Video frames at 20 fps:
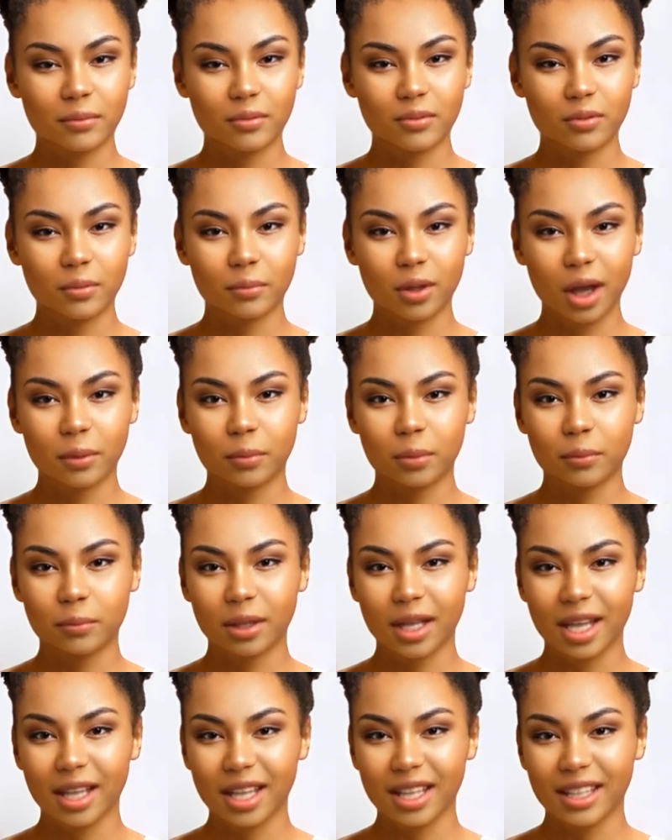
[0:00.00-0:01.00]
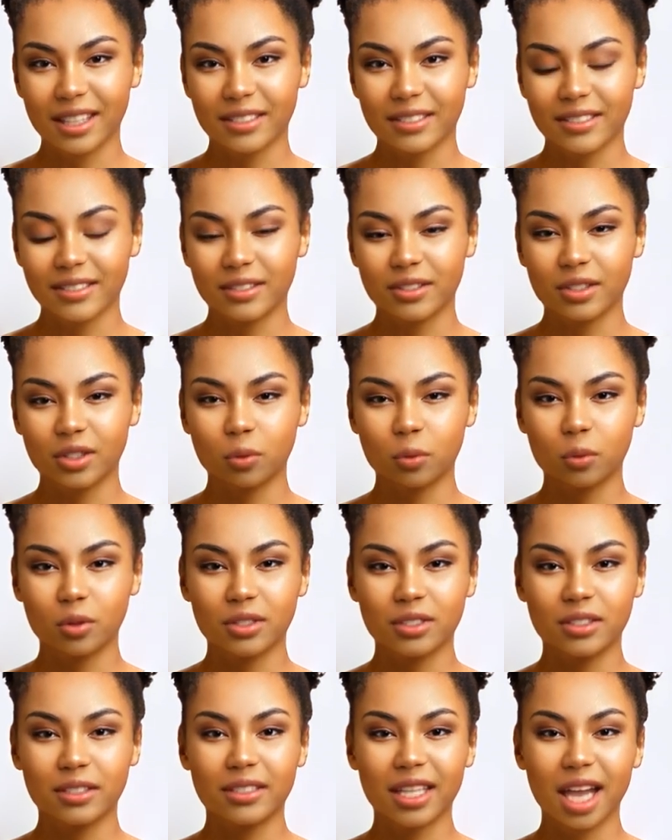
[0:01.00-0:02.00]
From humble beginnings to the
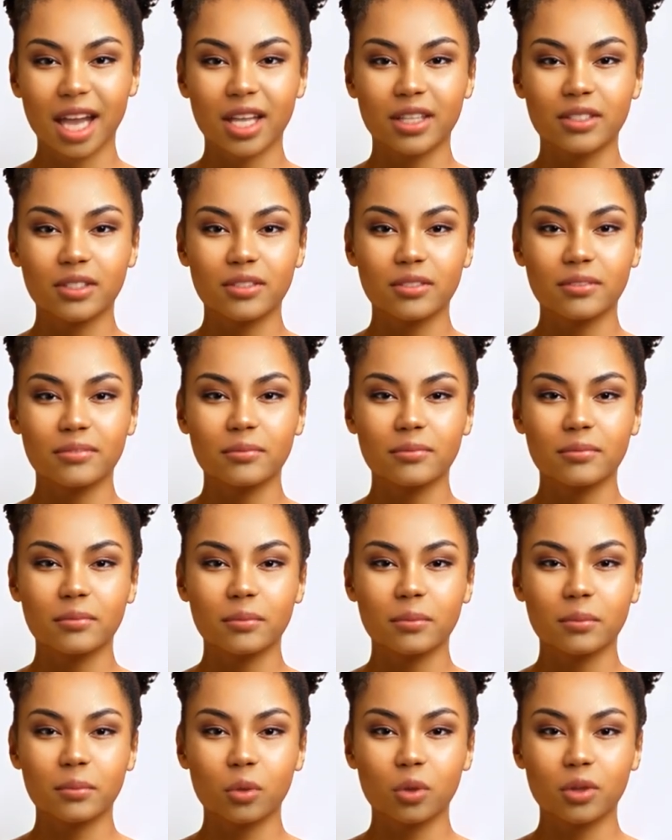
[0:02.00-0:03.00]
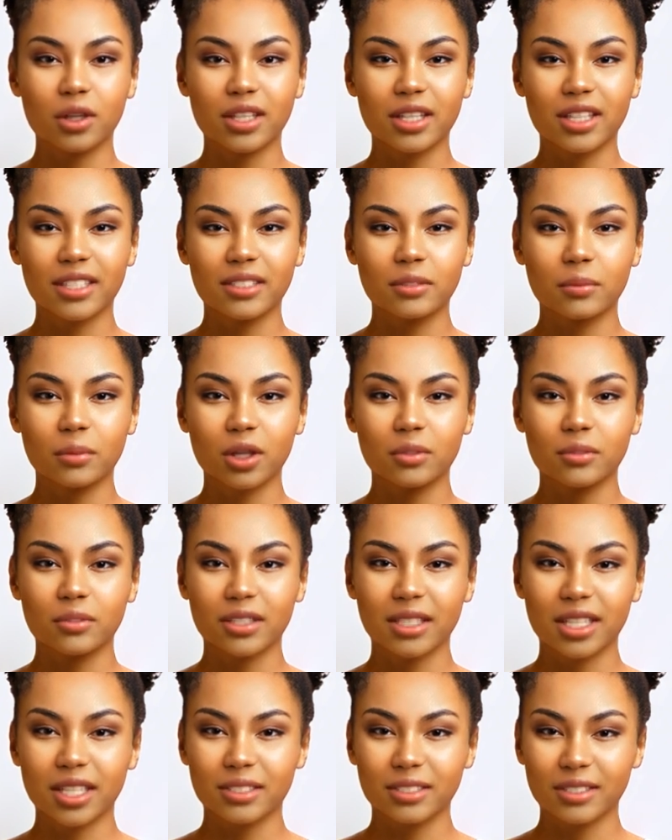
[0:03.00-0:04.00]
world stage. Born in a small
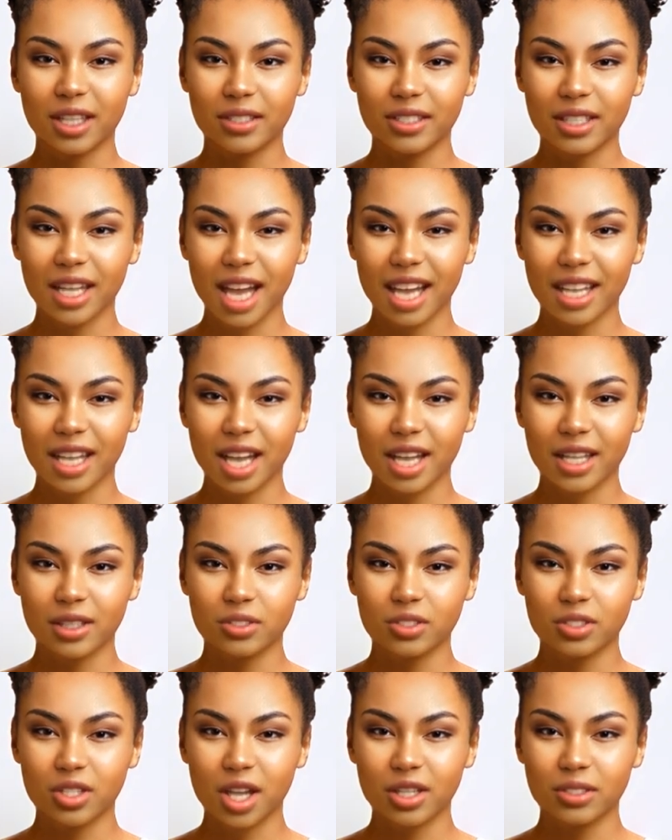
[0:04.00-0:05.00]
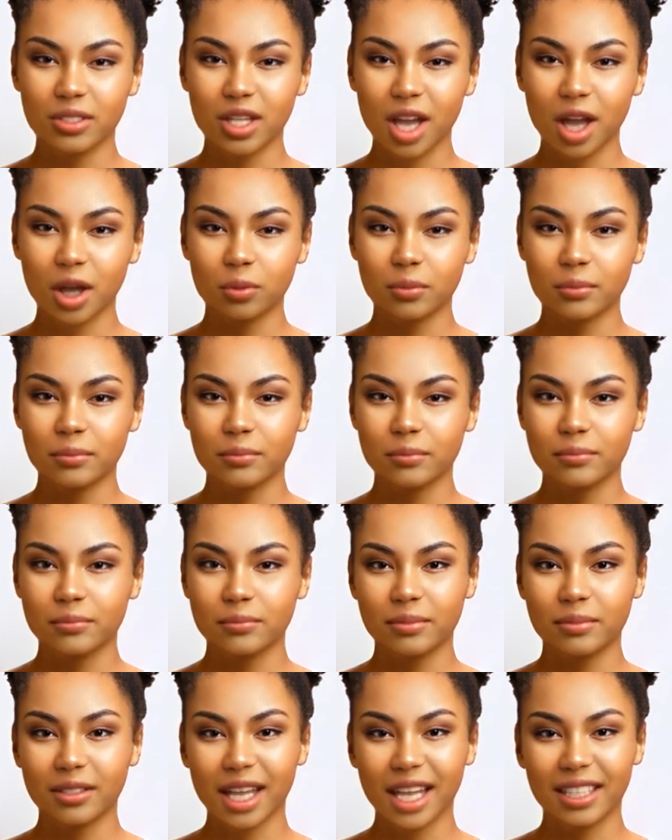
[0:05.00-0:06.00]
village in Kenya, John Doe,
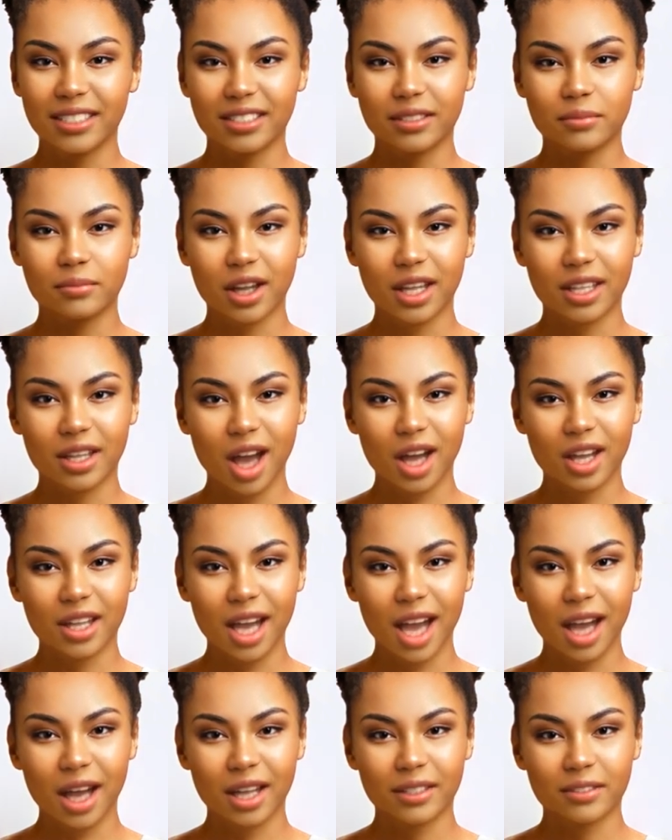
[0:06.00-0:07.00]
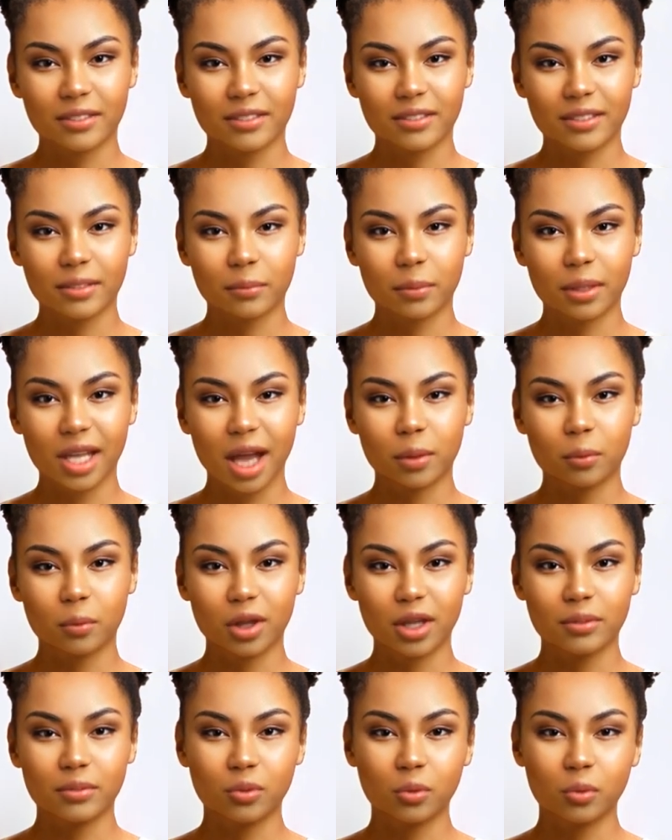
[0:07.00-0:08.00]
has defied all odds to become
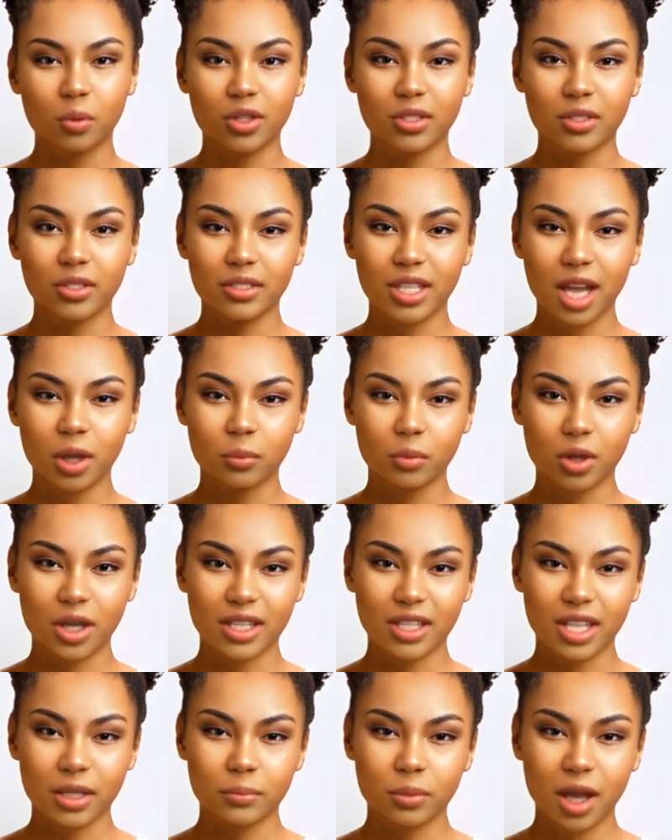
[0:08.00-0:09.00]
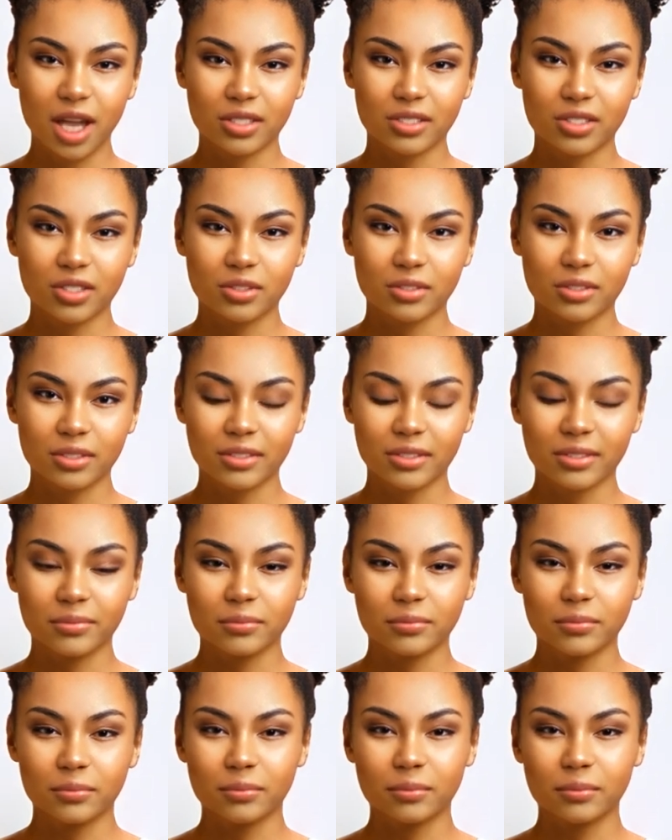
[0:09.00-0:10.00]
one of the world's top-ranking boxers.
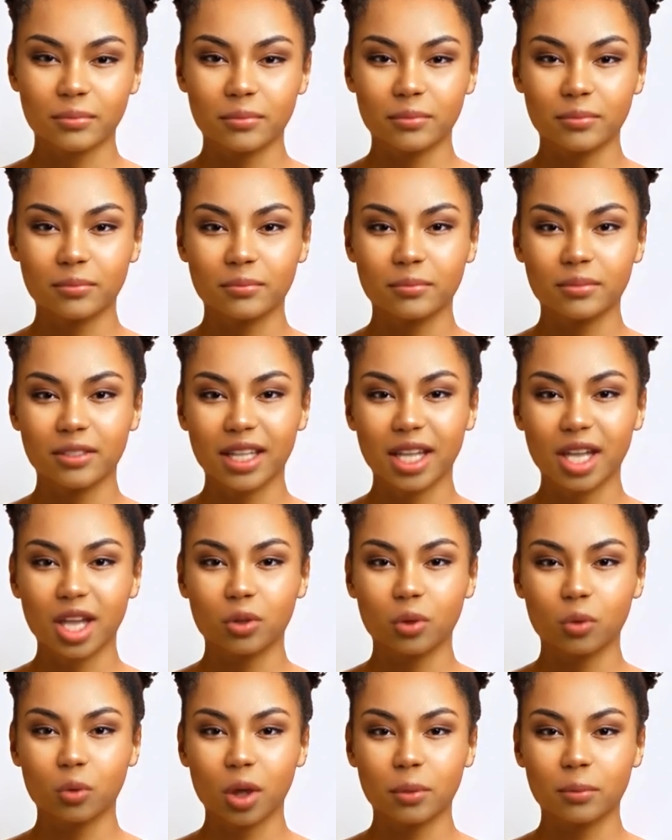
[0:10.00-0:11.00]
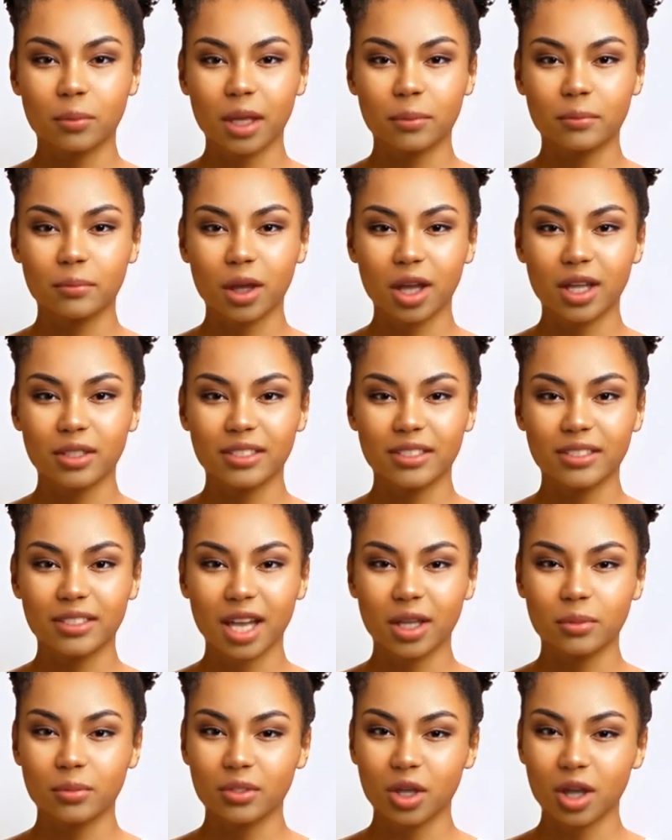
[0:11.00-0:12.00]
He grew up in a modest
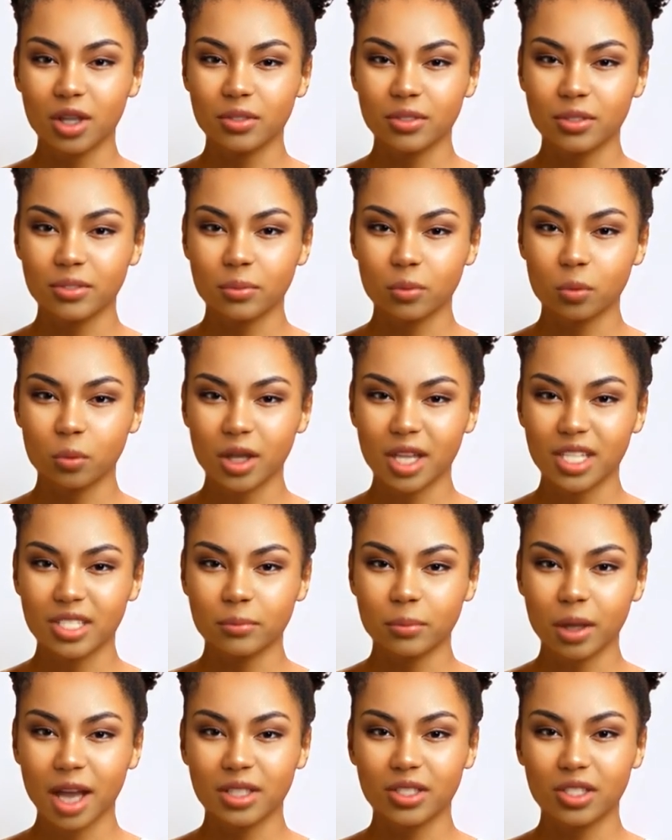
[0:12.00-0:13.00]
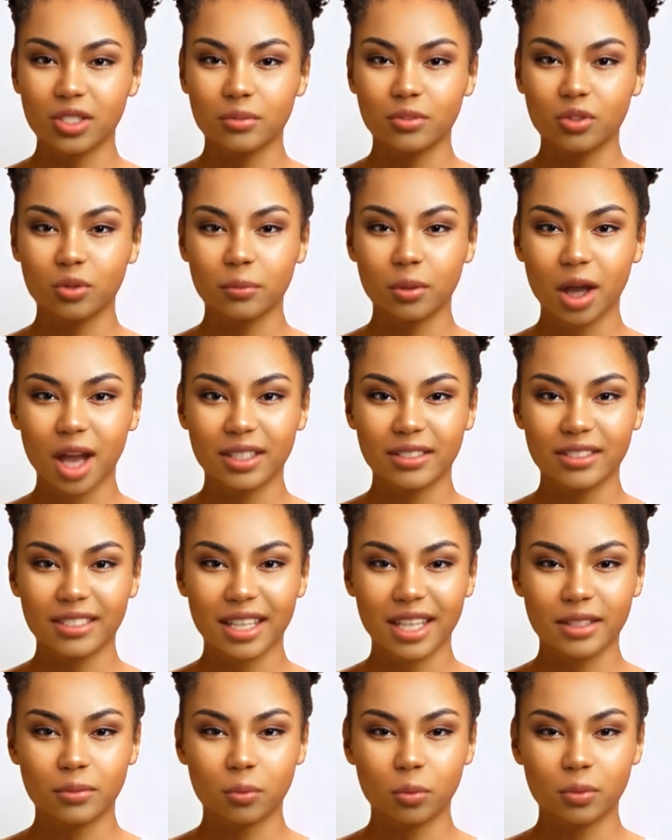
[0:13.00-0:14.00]
household, where his passion for
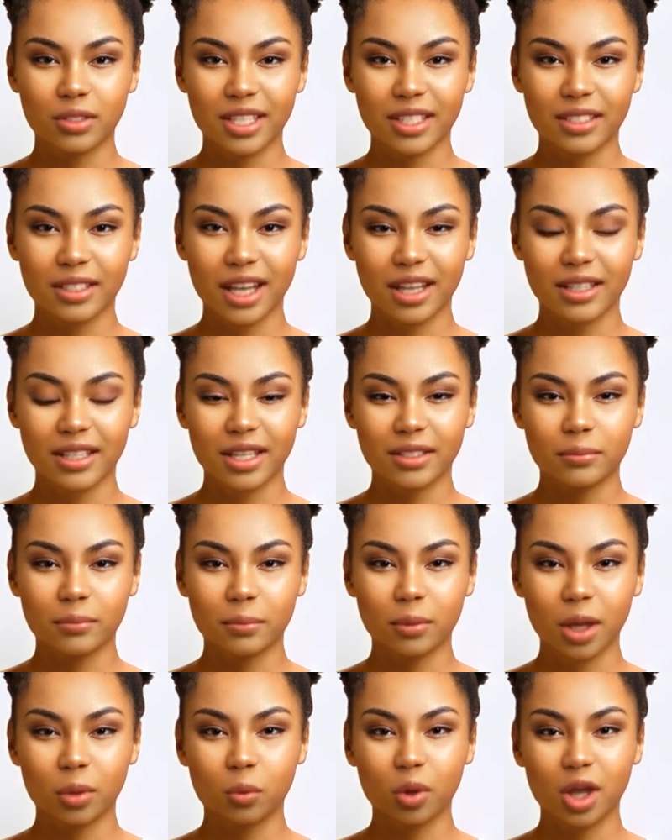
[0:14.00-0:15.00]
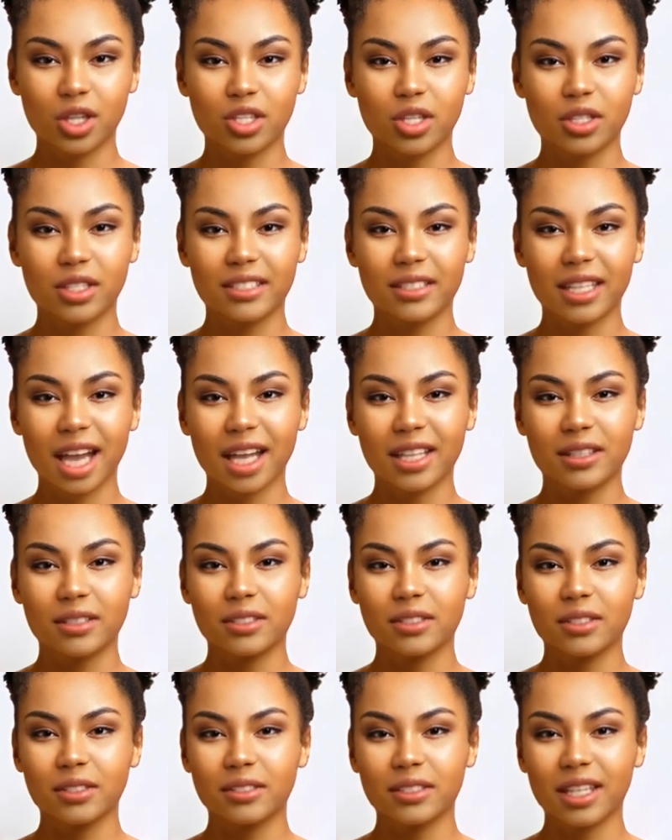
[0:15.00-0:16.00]
boxing was ignited by watching his
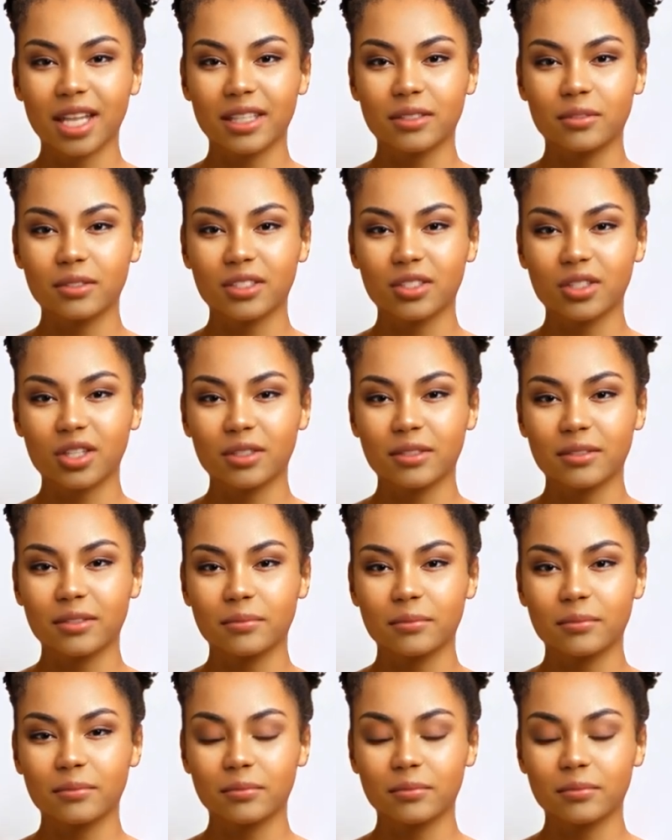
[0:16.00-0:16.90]
idols on television.